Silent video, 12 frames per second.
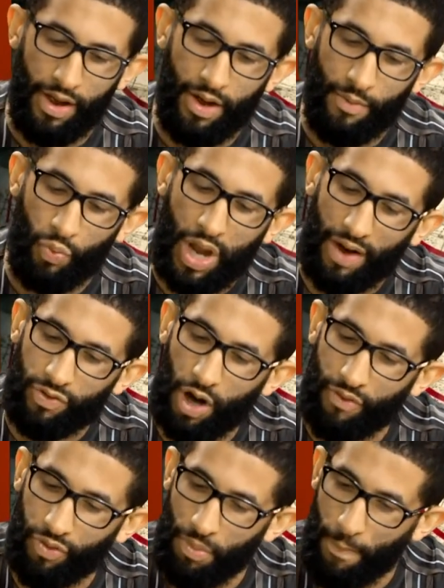we have
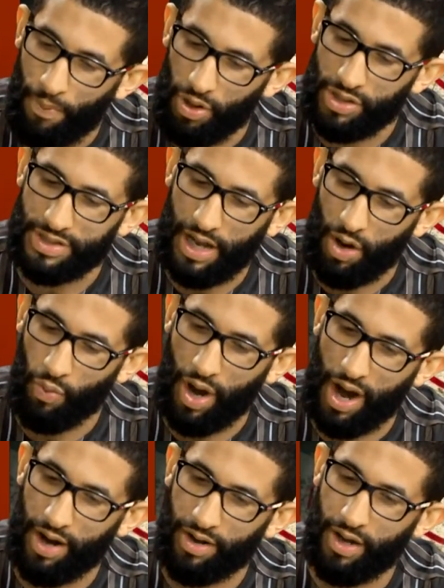gone from a point now
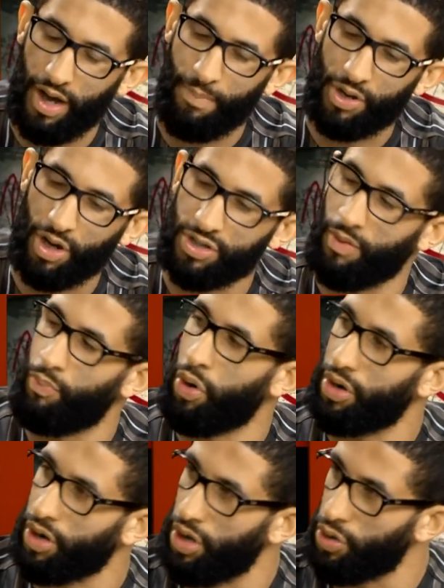where, uh, because of
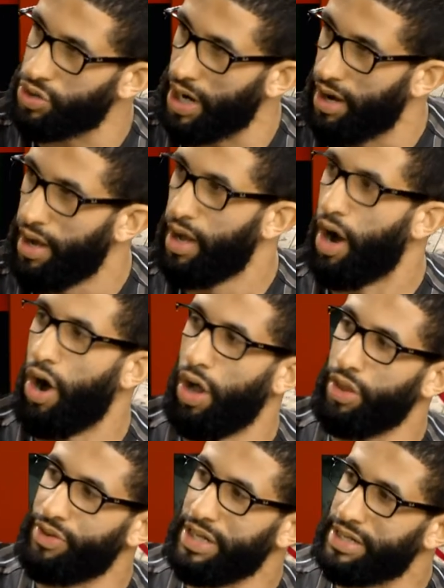border closure, all
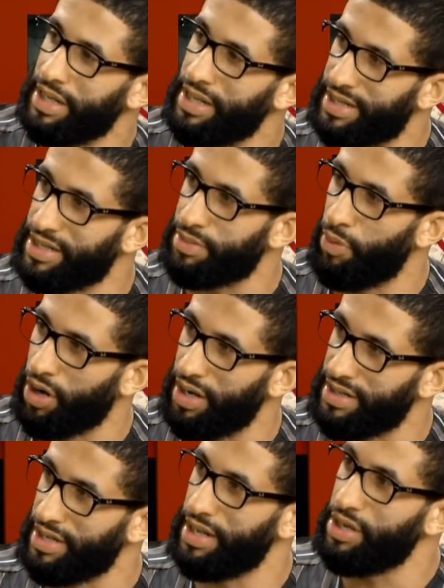of these illicit
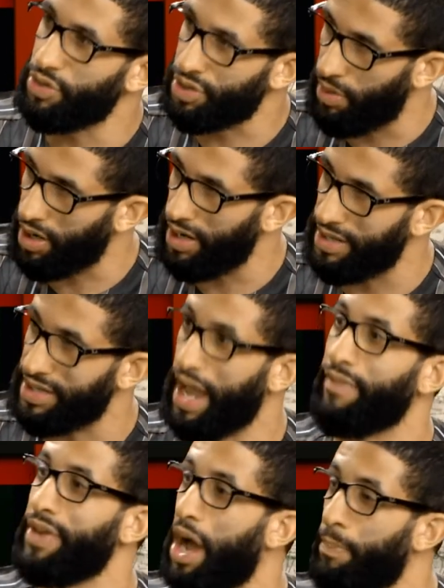smugglers, illegal smugglers, mm.
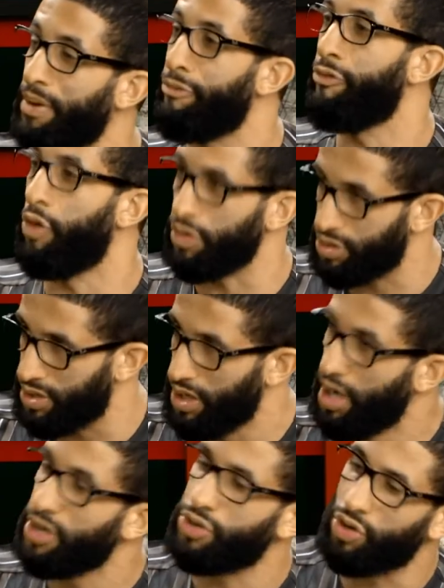have now been forced
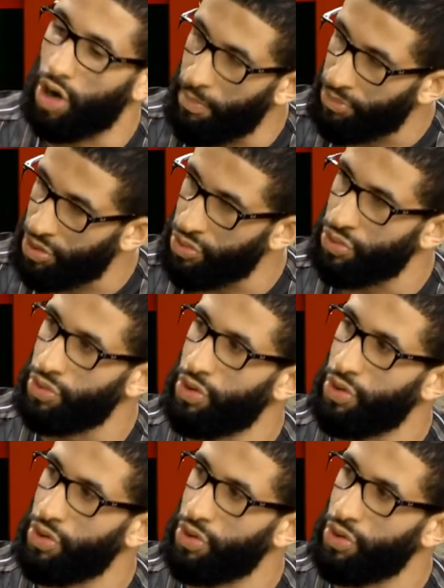to come through